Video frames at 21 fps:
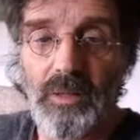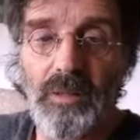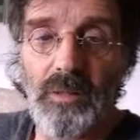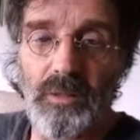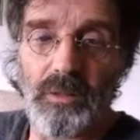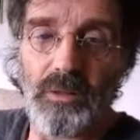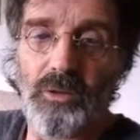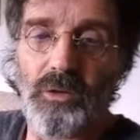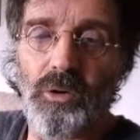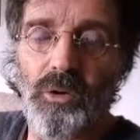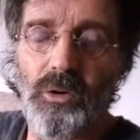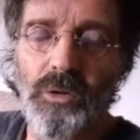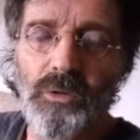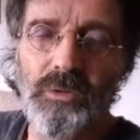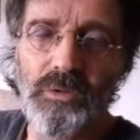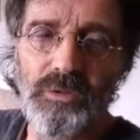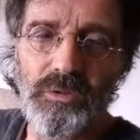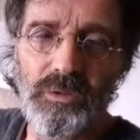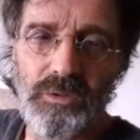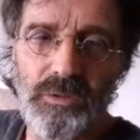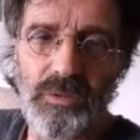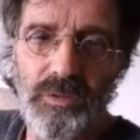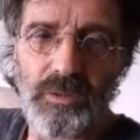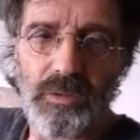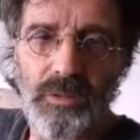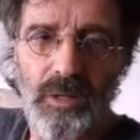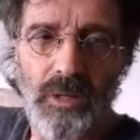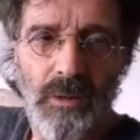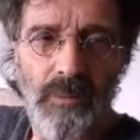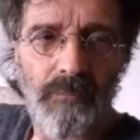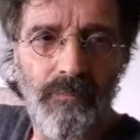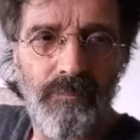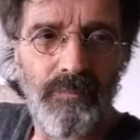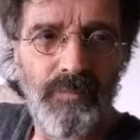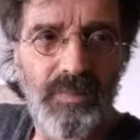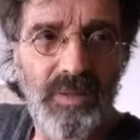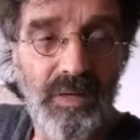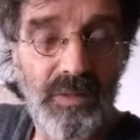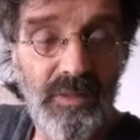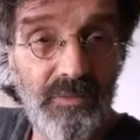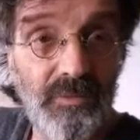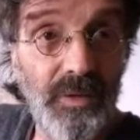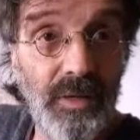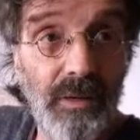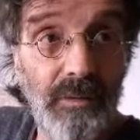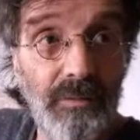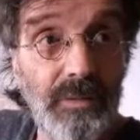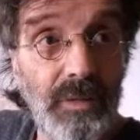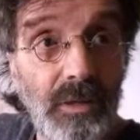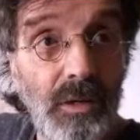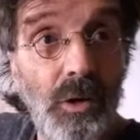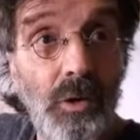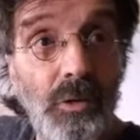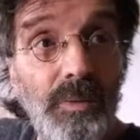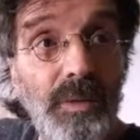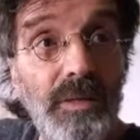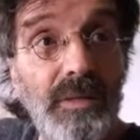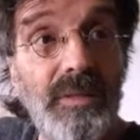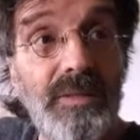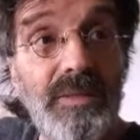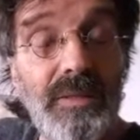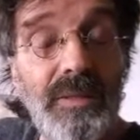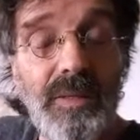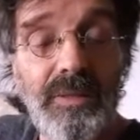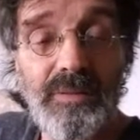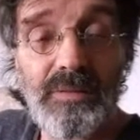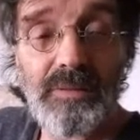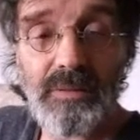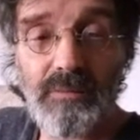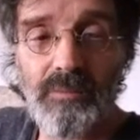Wow, I was touched again very deeply.